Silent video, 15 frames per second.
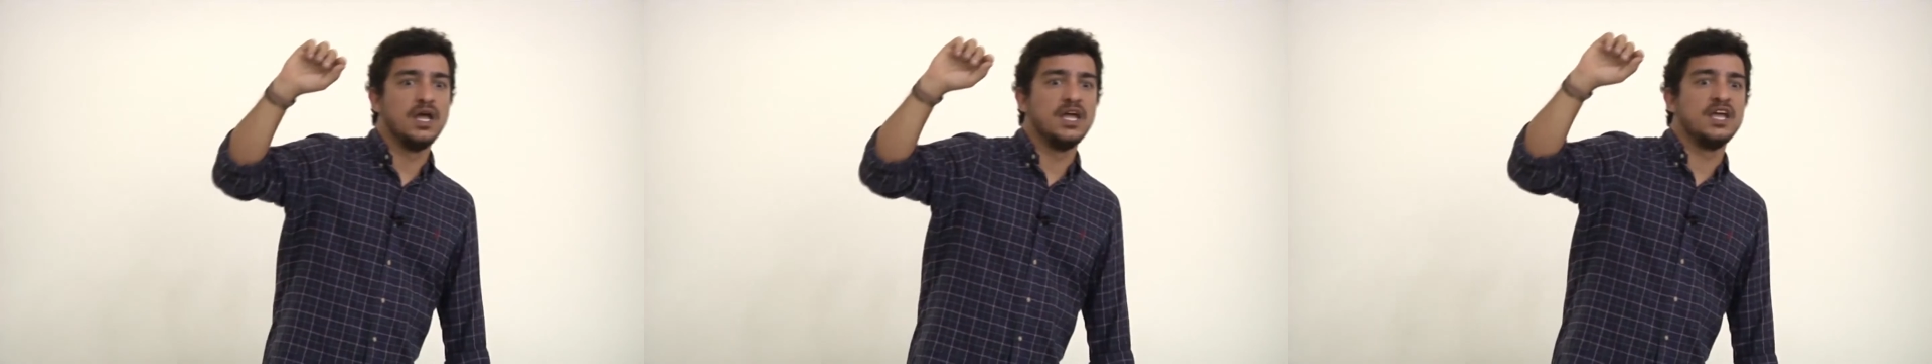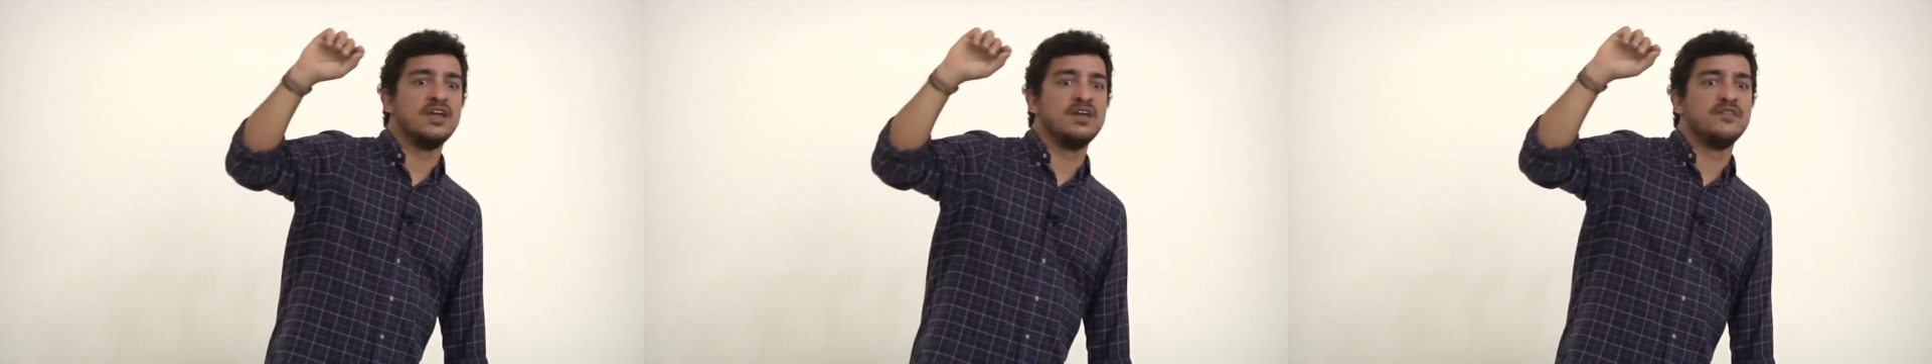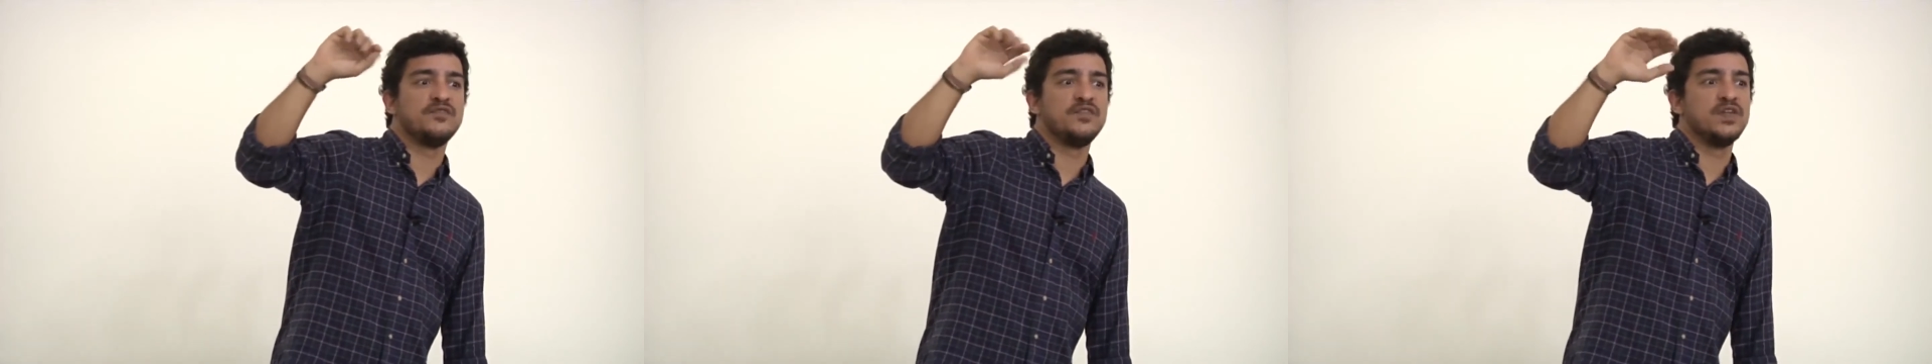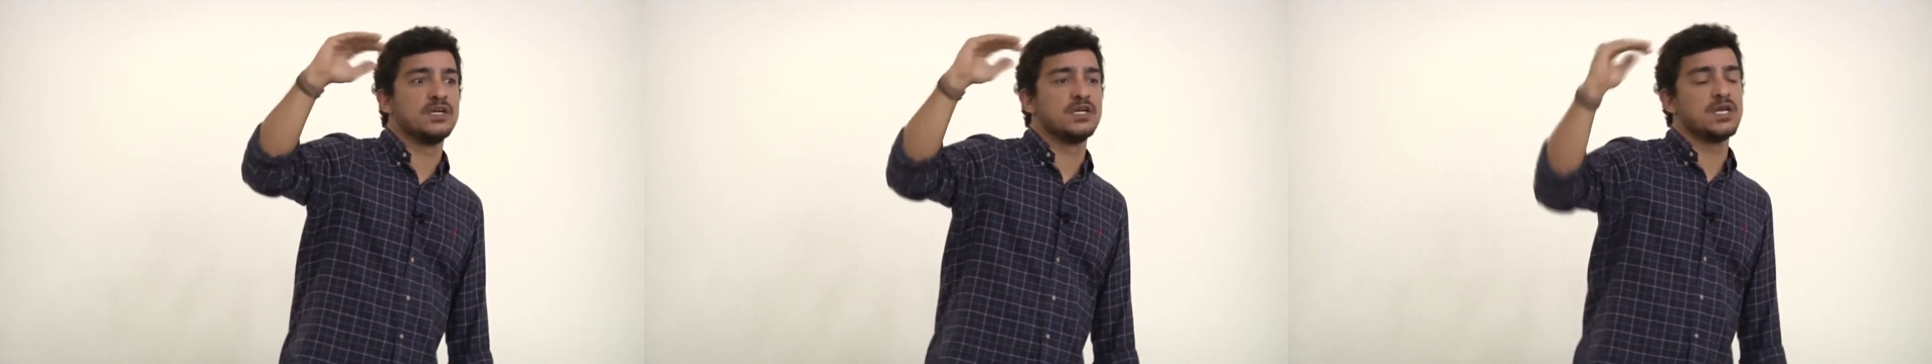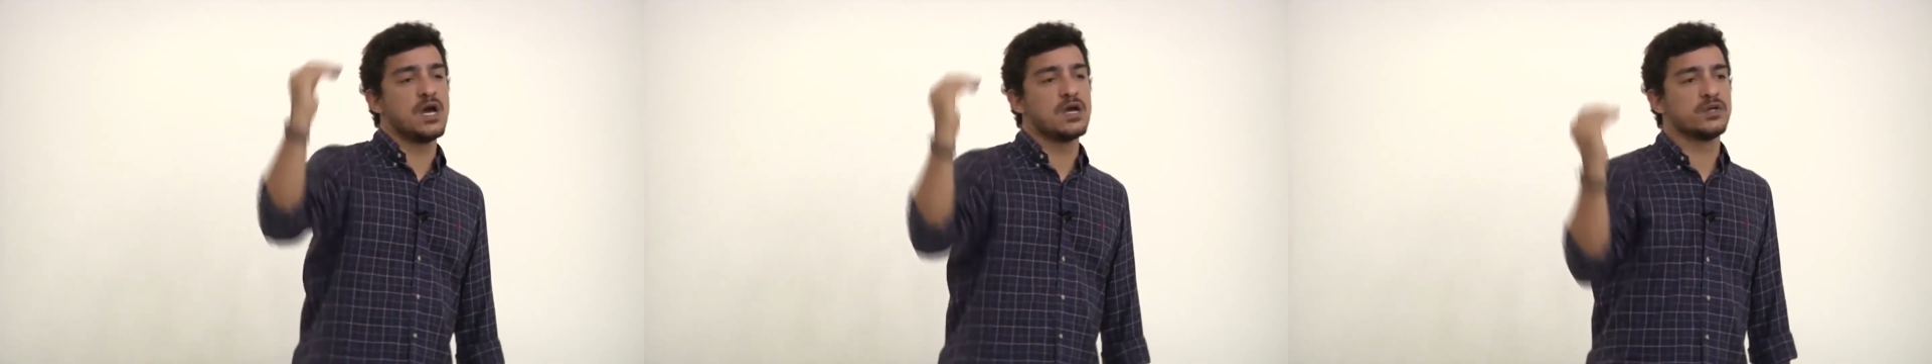if they're
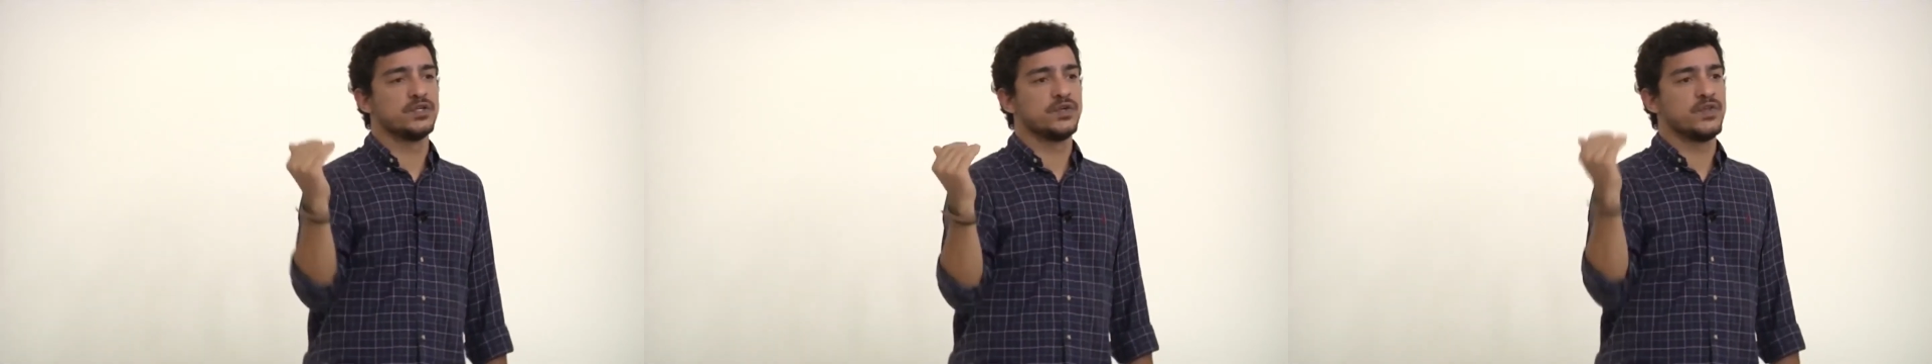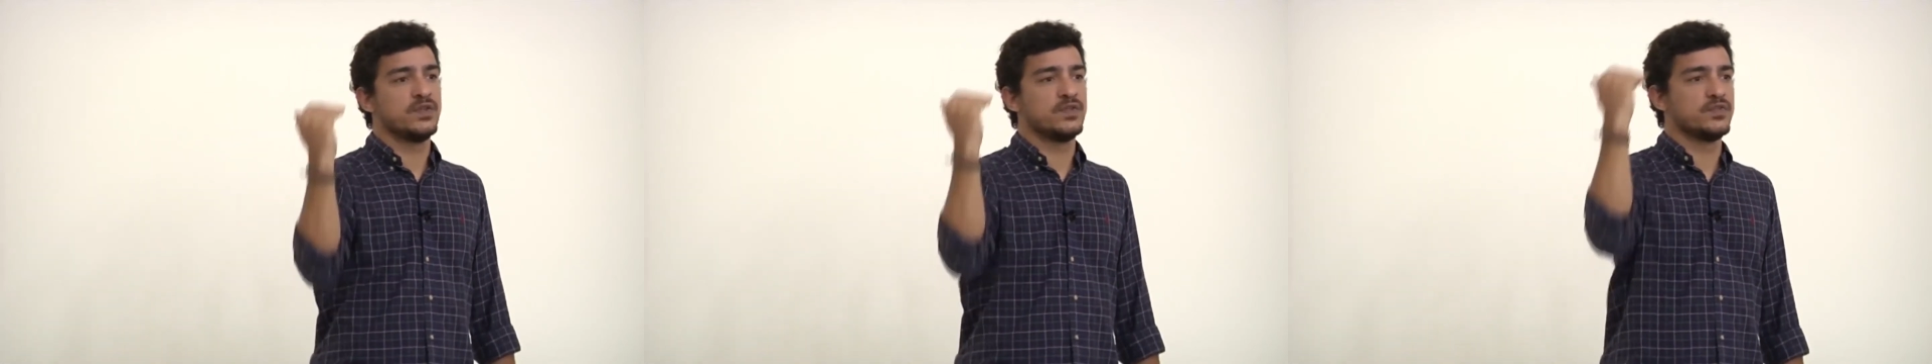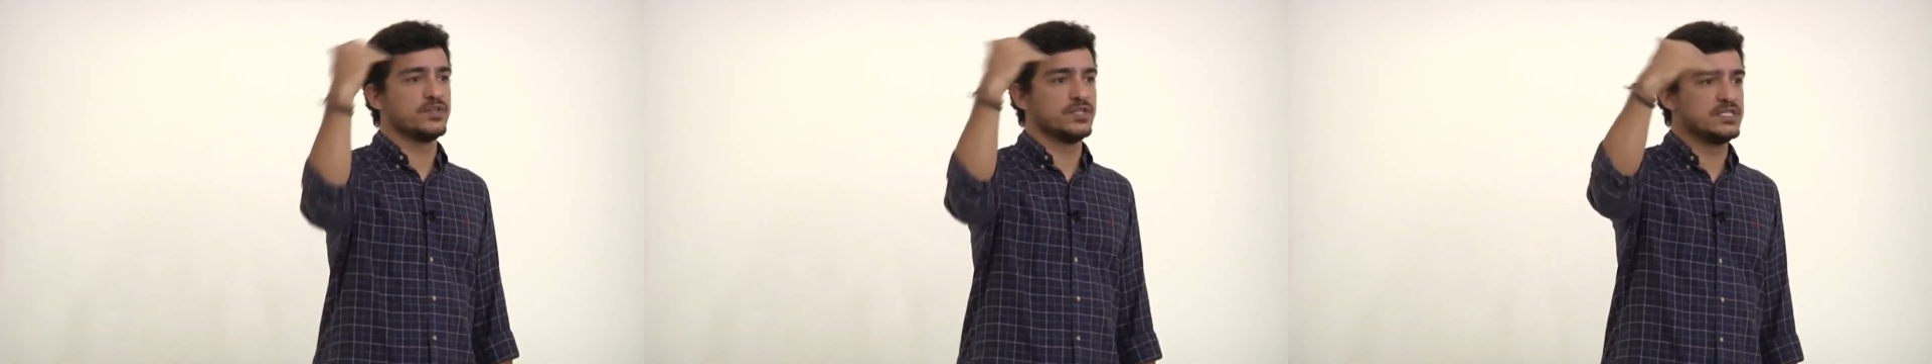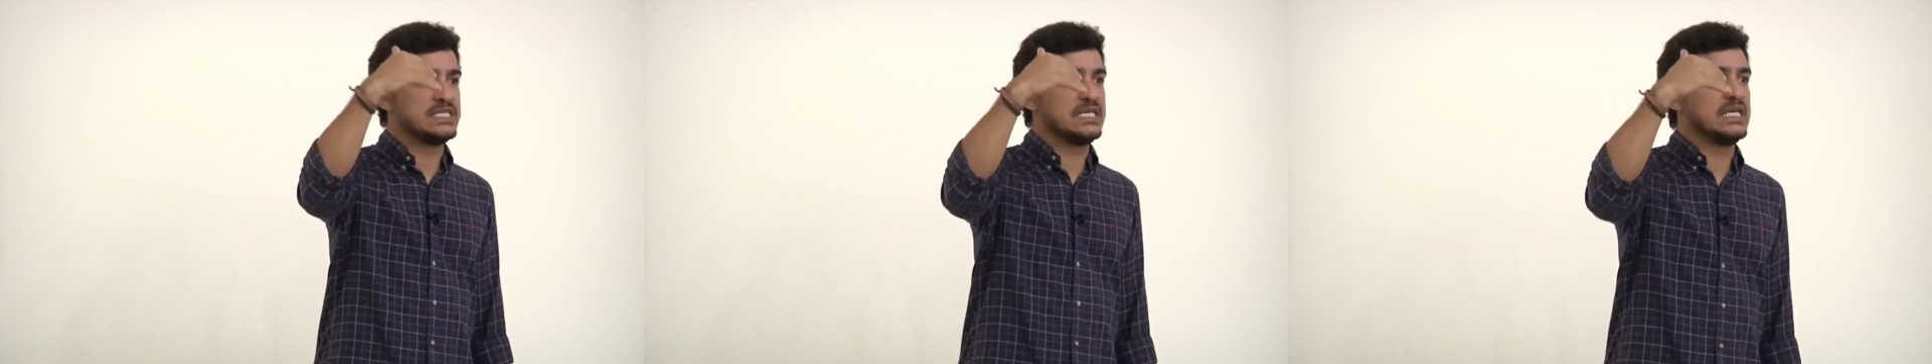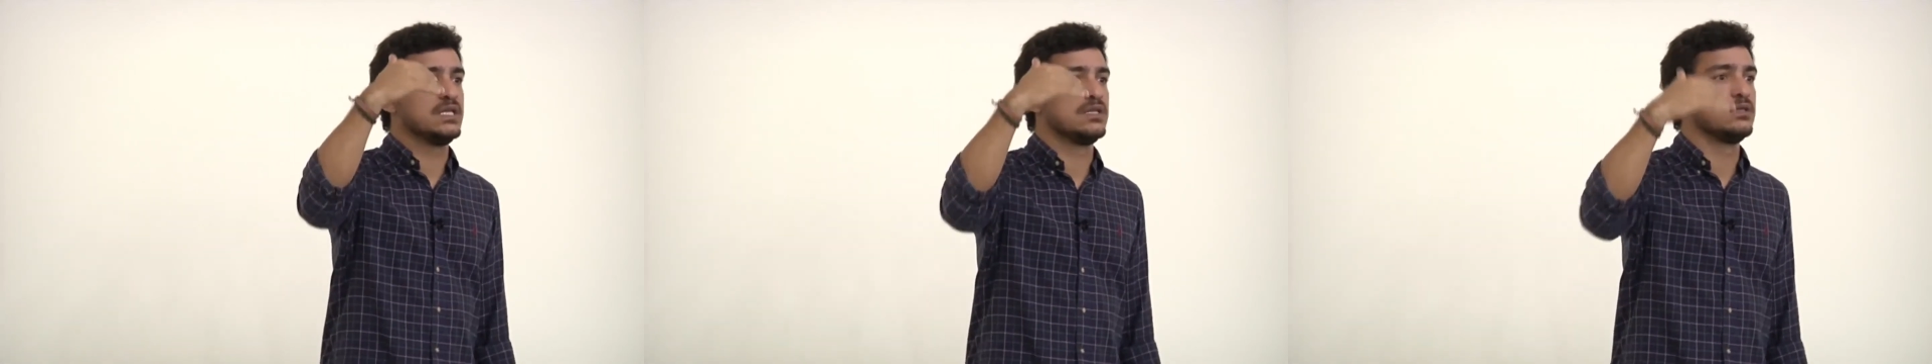younger than
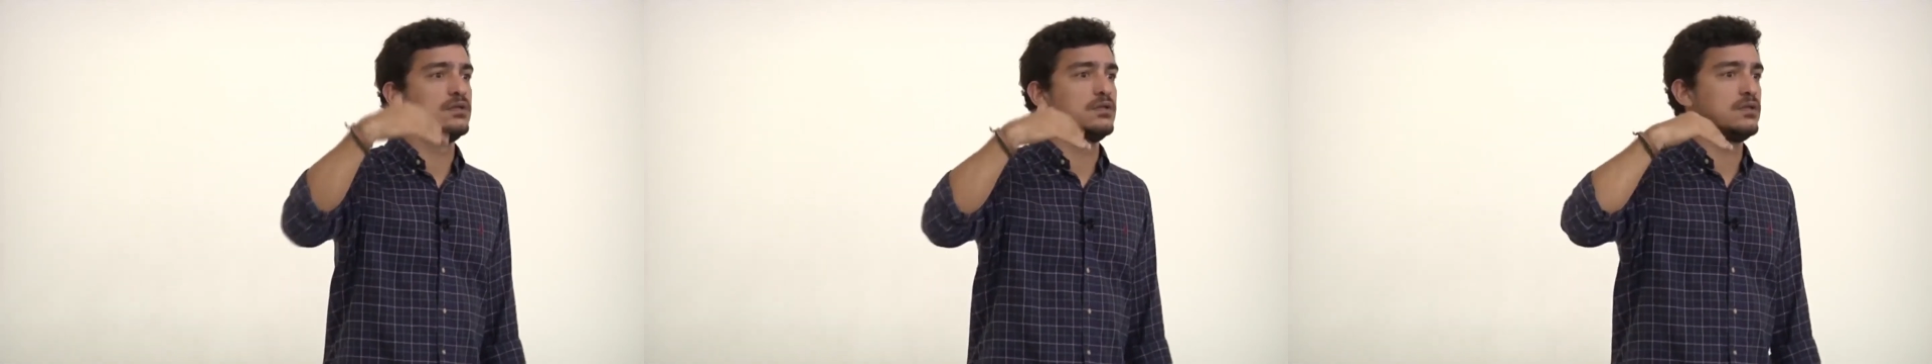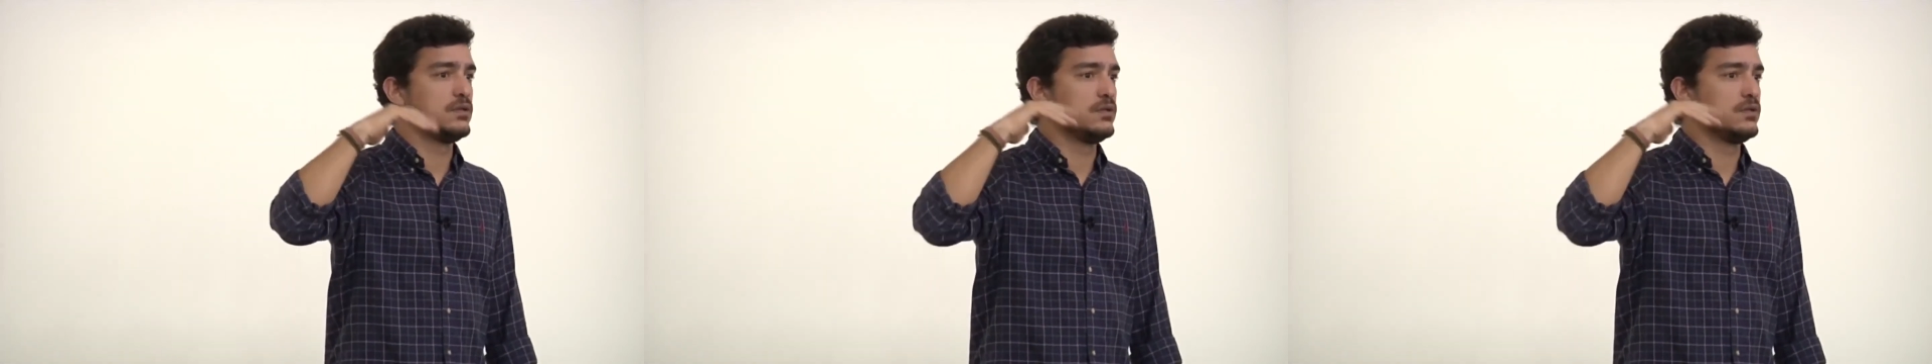13,